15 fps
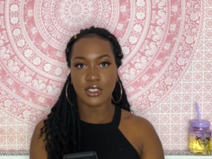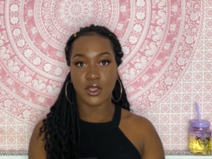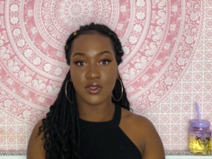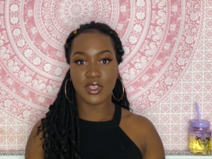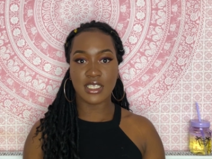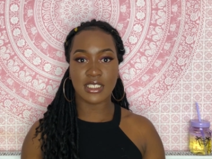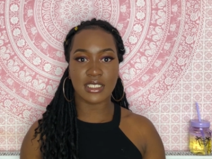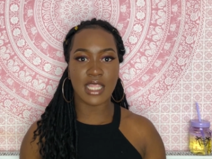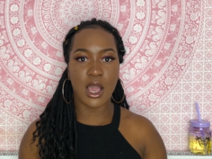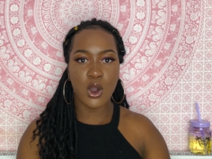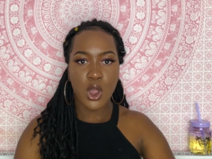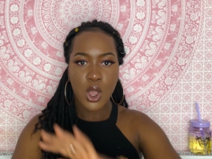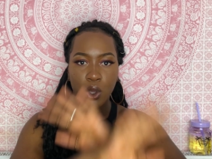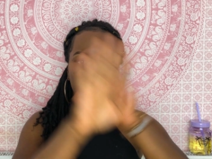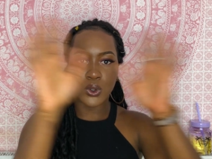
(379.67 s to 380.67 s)
so this is
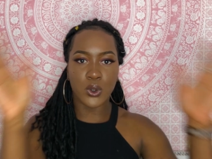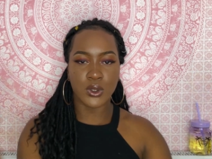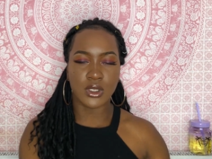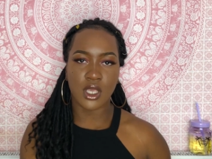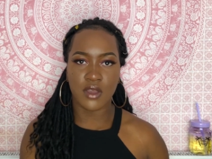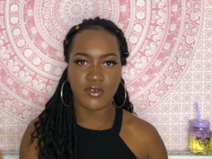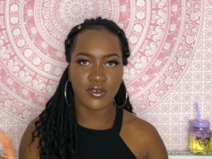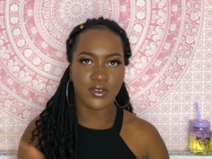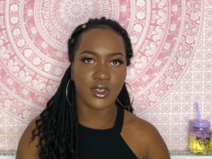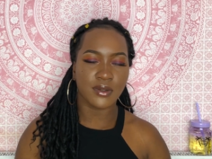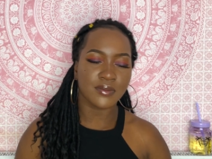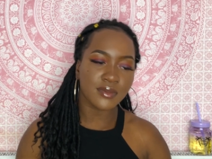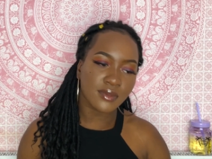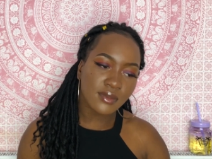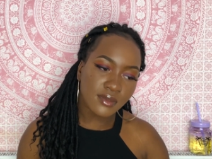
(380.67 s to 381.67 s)
now course overview.
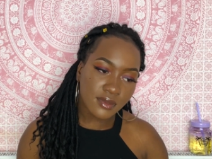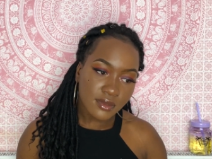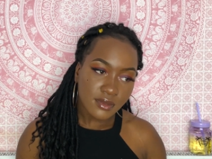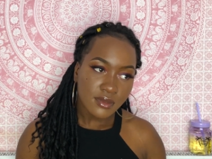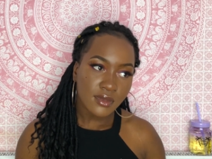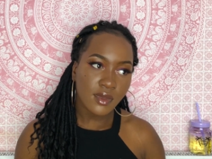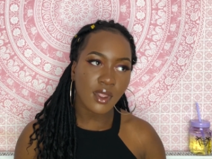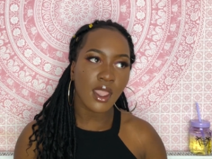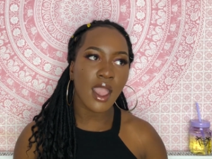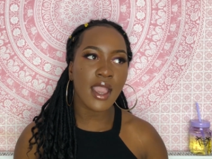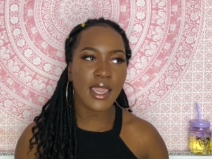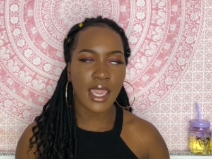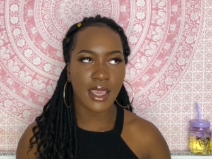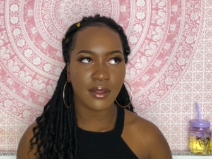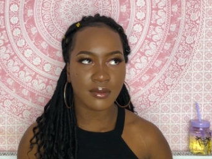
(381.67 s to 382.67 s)

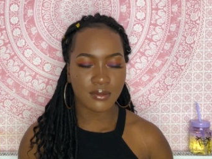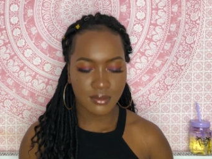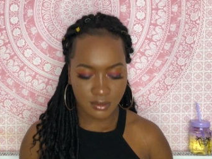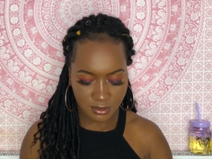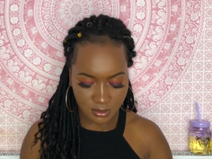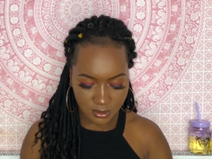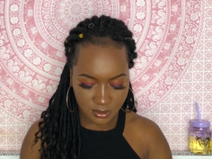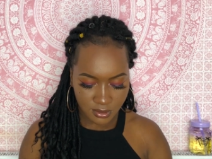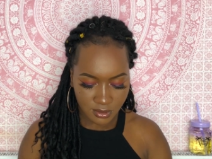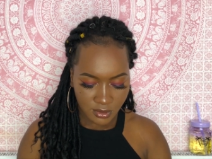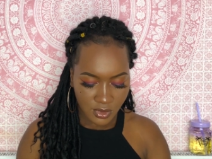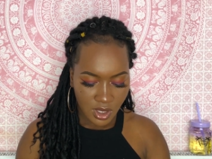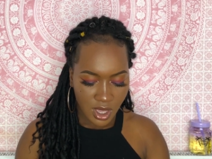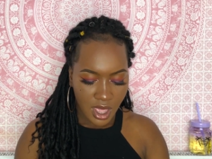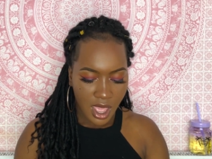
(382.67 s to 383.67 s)
Okay,
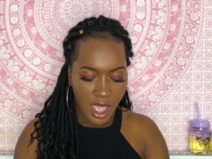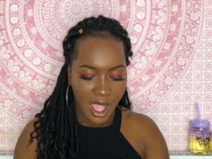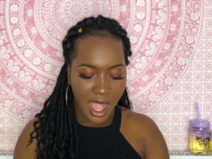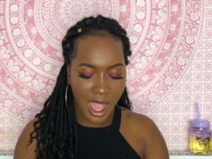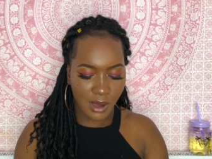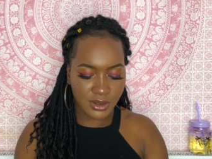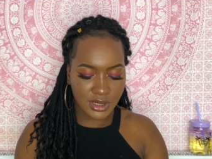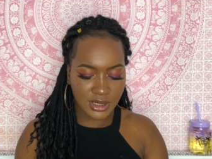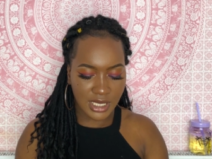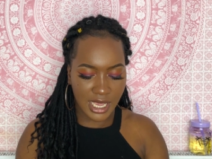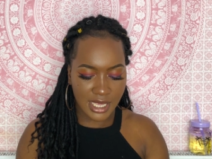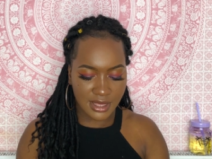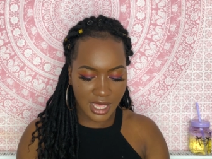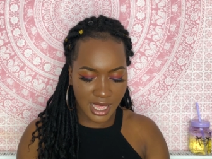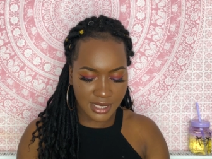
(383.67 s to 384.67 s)
I would
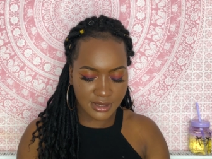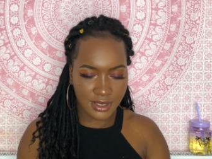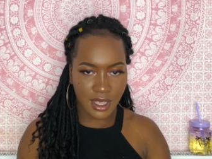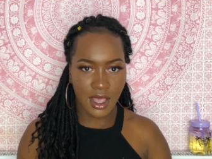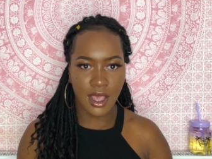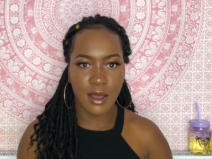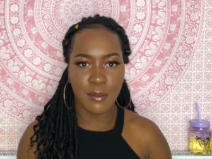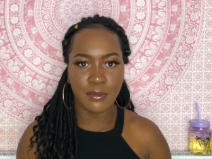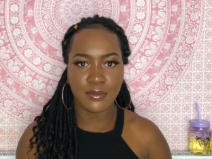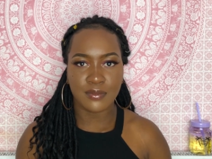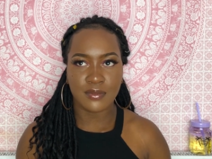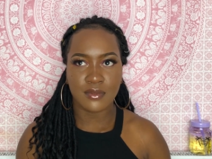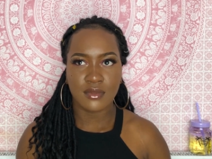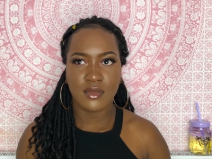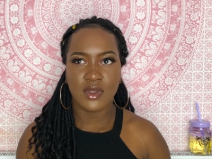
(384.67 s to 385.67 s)
say that
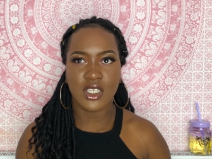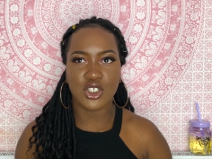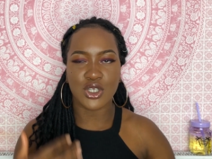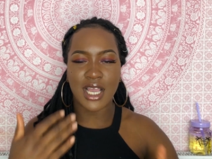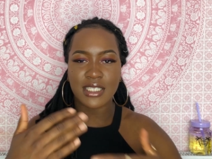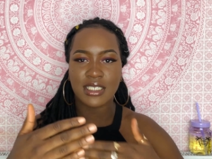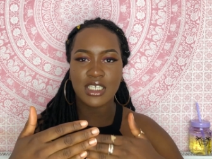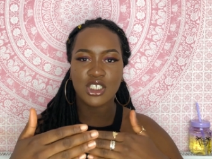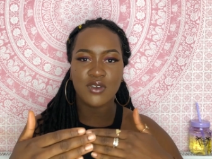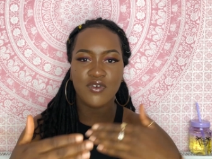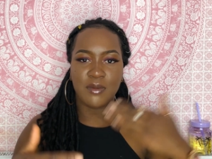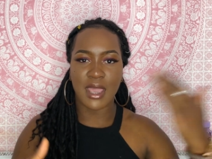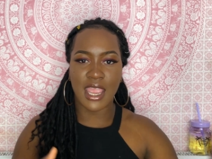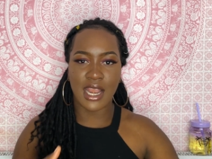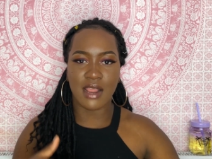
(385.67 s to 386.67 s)
the transition
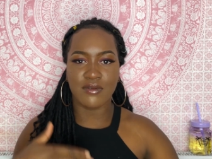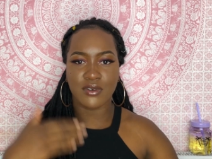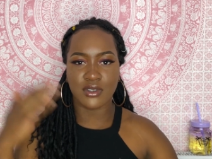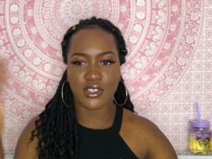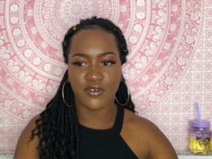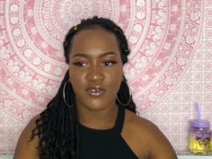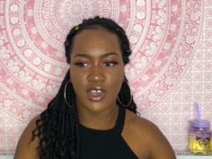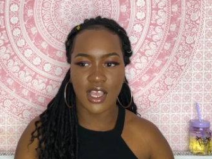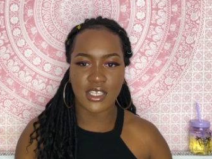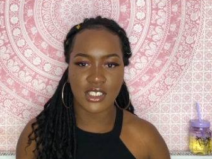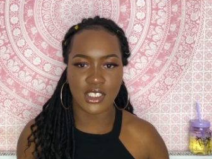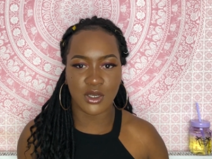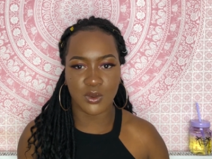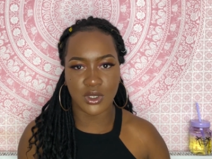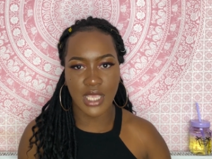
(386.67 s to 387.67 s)
from A-levels to
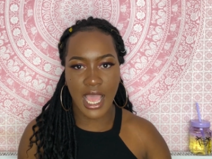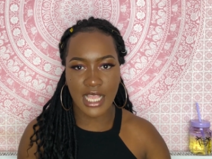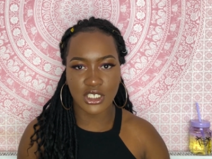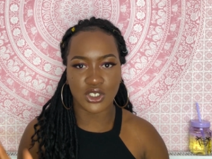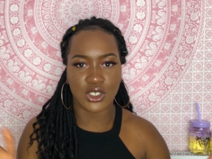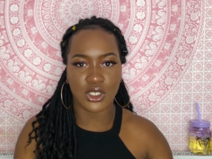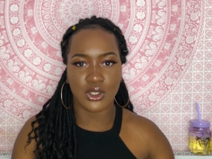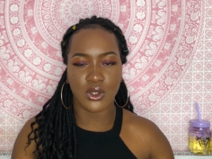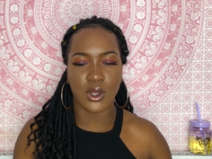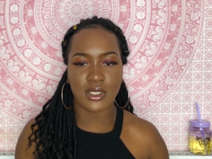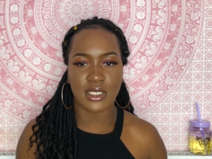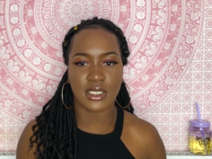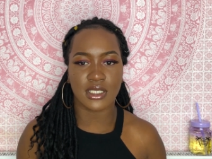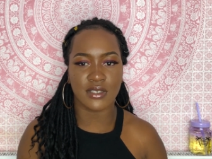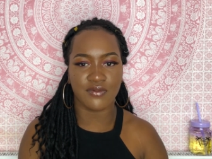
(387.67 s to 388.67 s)
first year was actually not
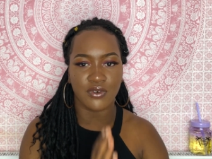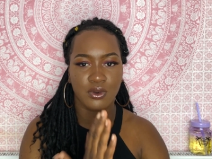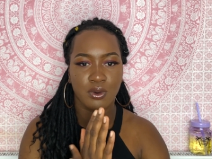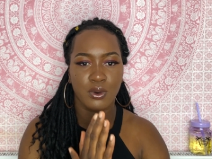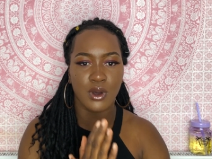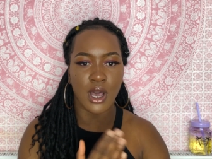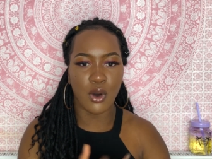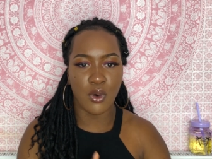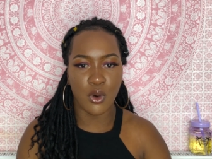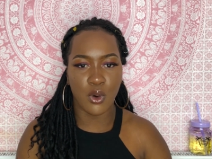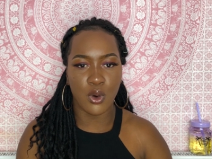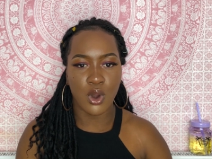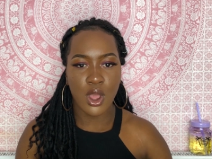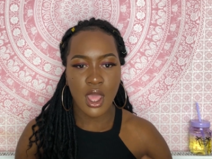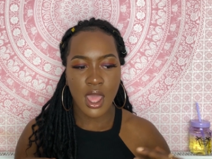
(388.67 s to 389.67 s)
as difficult
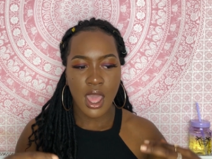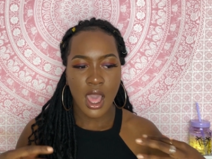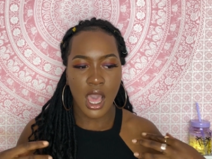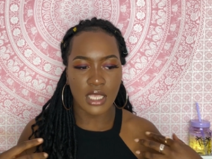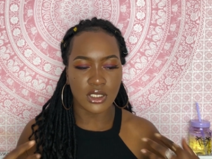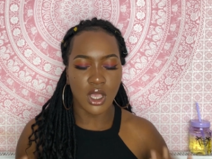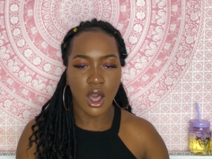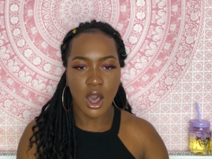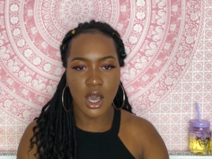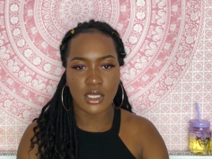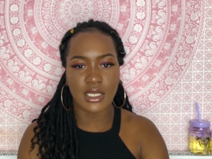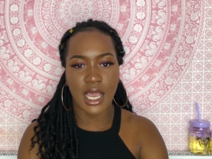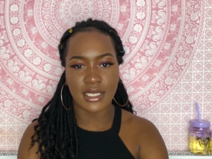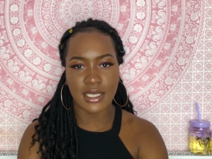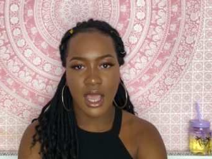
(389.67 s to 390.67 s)
or as
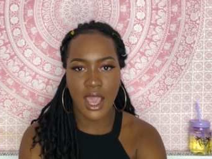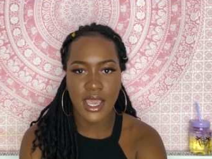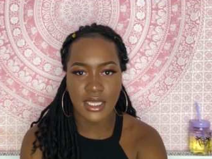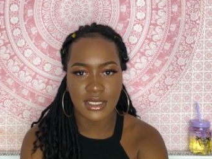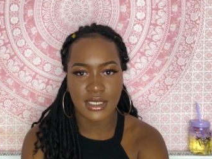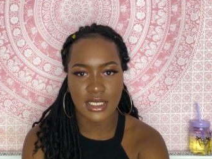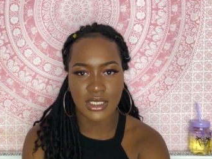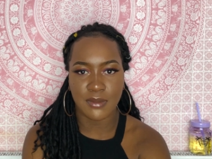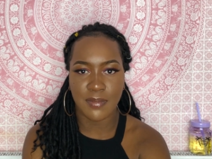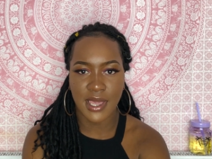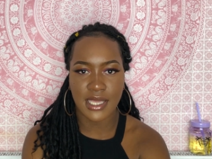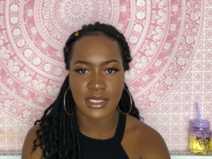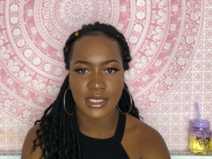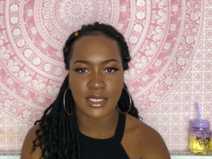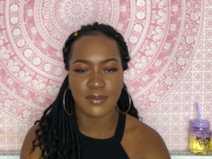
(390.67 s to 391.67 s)
hard as I
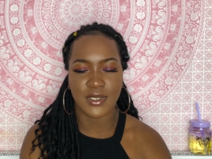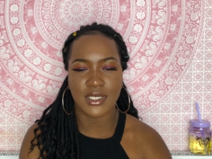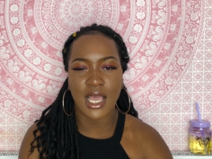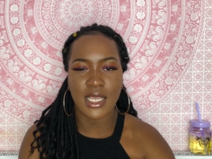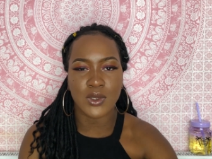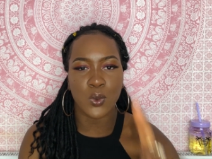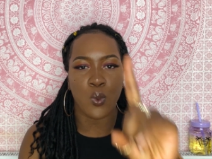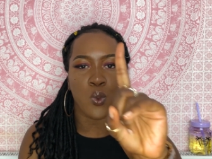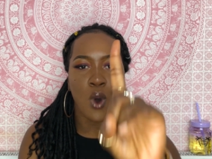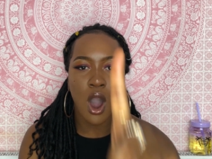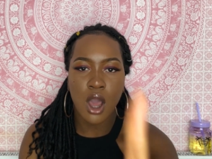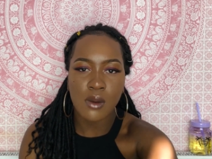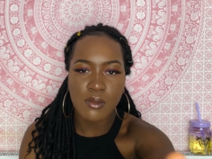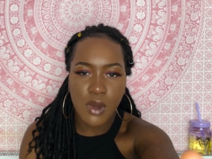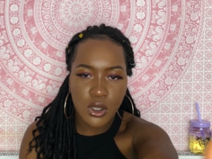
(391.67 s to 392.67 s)
anticipated. Besides
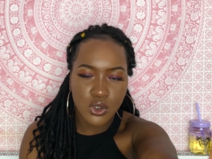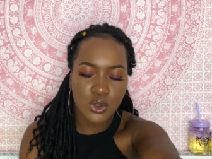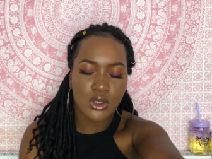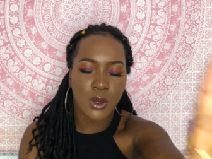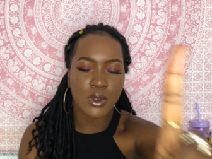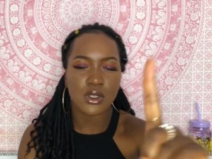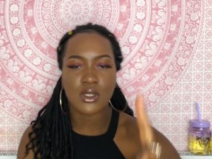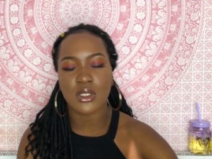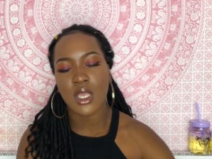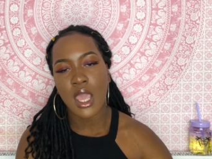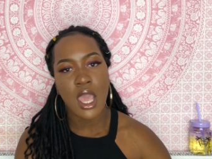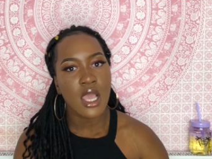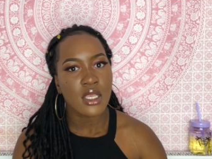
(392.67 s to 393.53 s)
one module that was